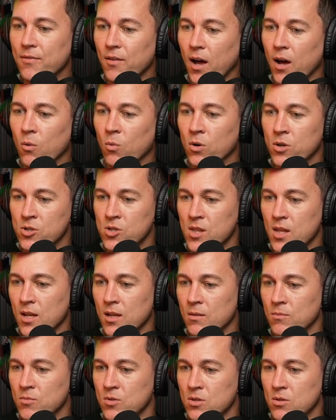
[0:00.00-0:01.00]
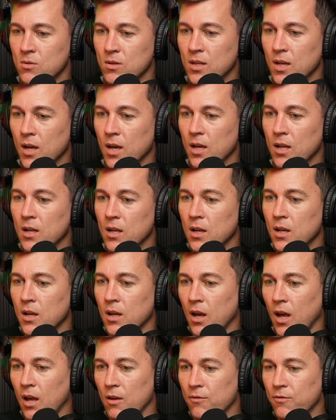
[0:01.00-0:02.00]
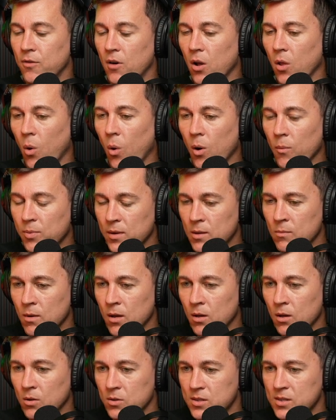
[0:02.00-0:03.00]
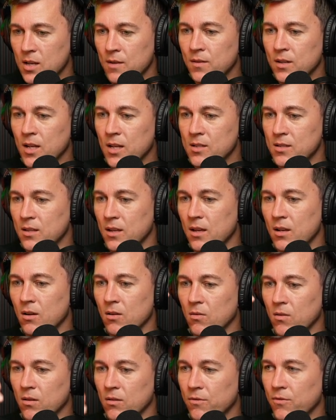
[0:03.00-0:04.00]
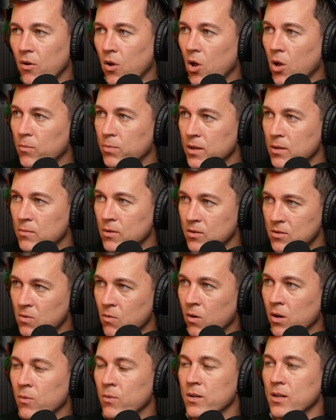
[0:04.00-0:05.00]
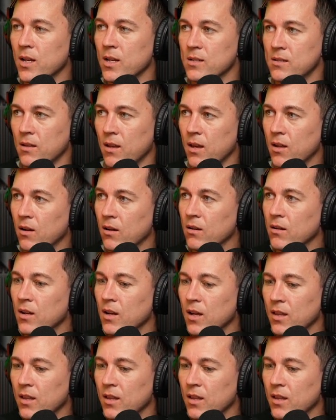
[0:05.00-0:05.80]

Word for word: I want them to get a follow up email seven days later and a follow up email 21 days later.